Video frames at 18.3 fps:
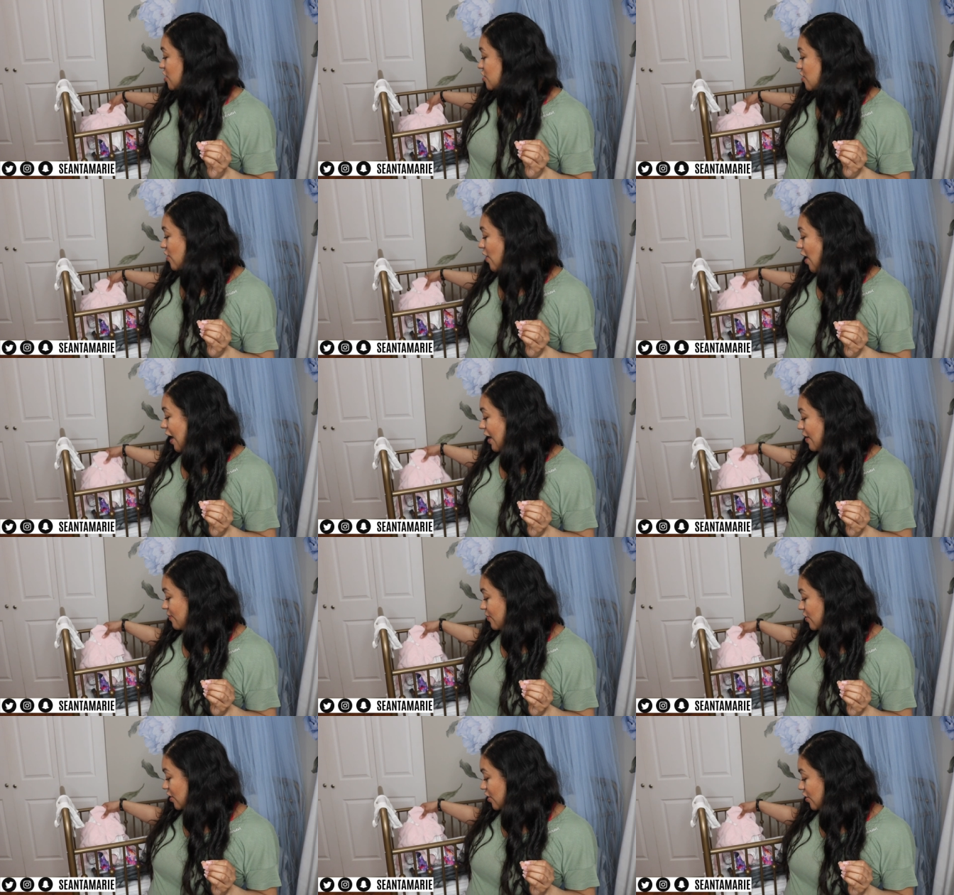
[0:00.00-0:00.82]
so I
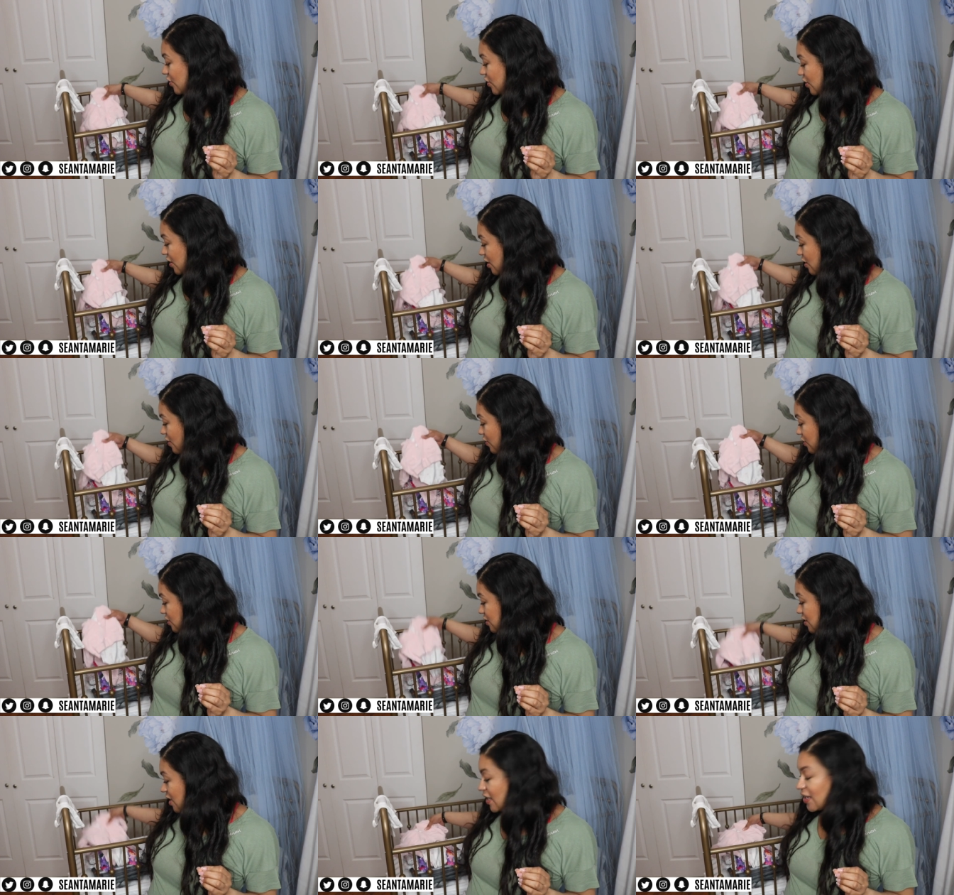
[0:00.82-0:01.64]
am literally
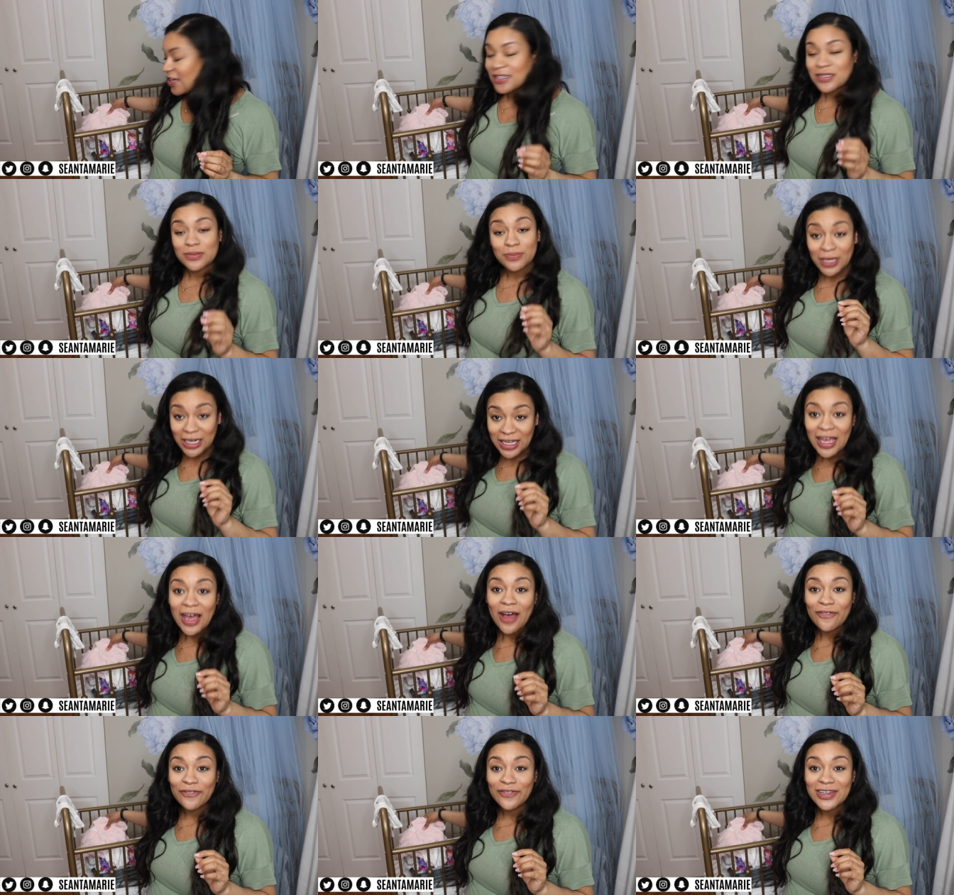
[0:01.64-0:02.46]
going to take as many
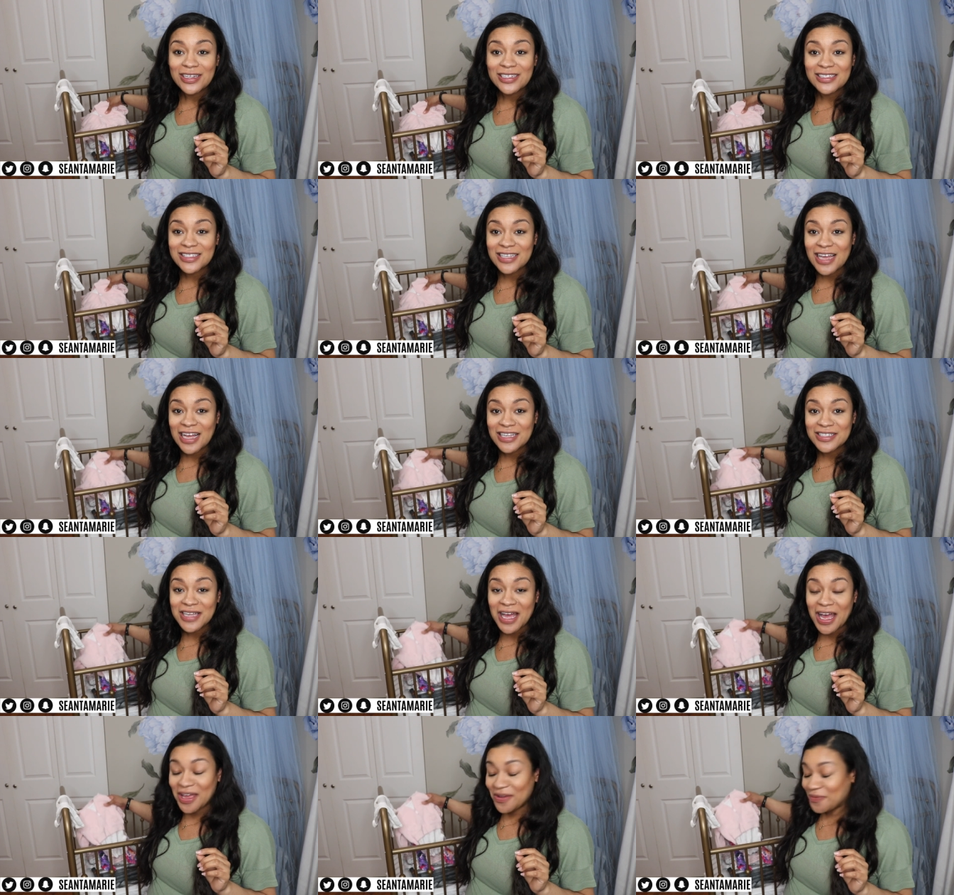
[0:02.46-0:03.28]
outfits
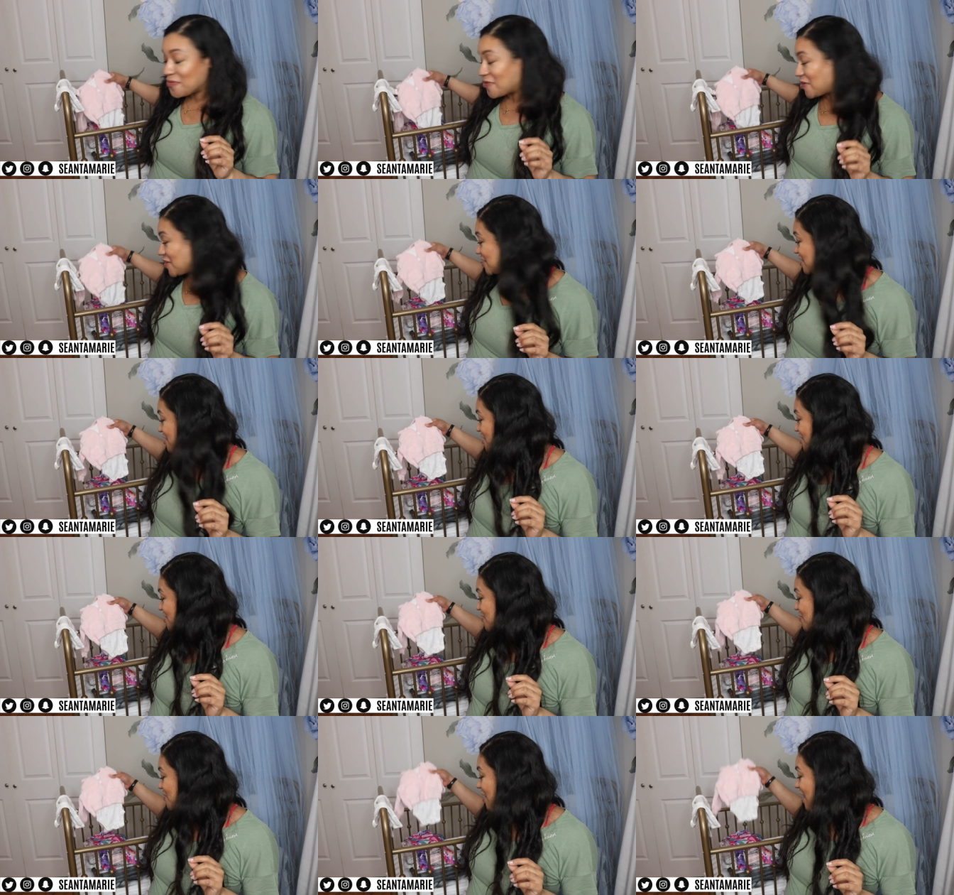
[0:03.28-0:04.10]
as I want
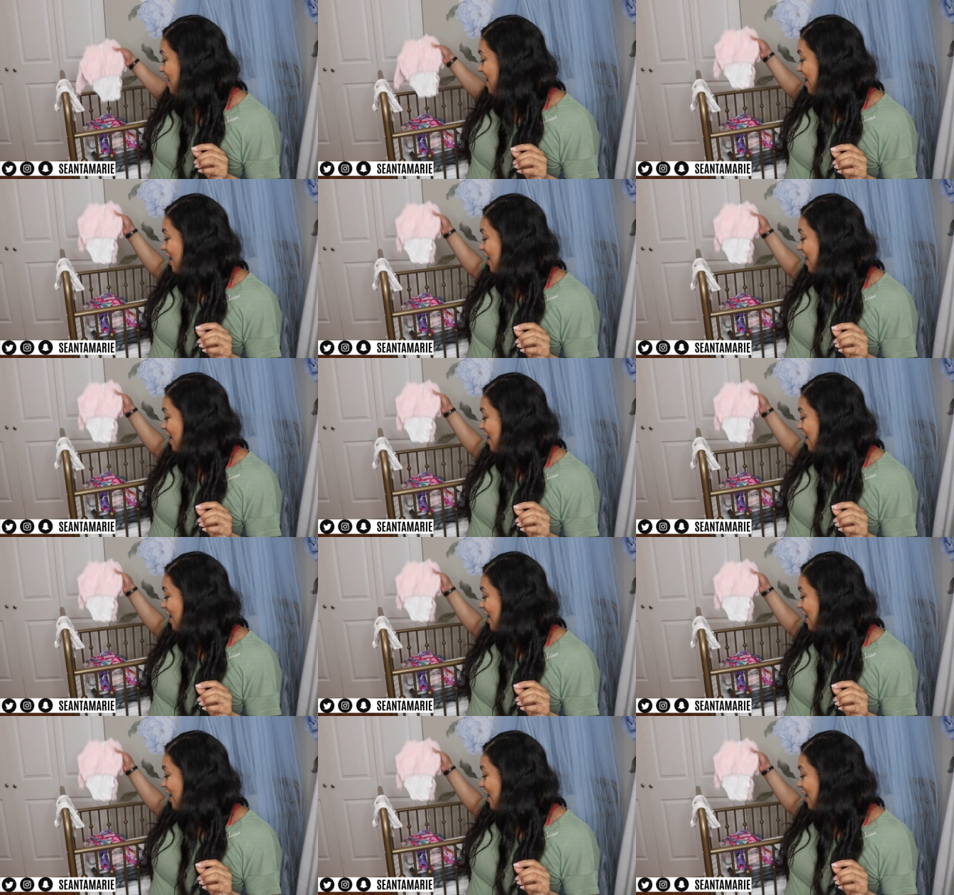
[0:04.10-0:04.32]
to.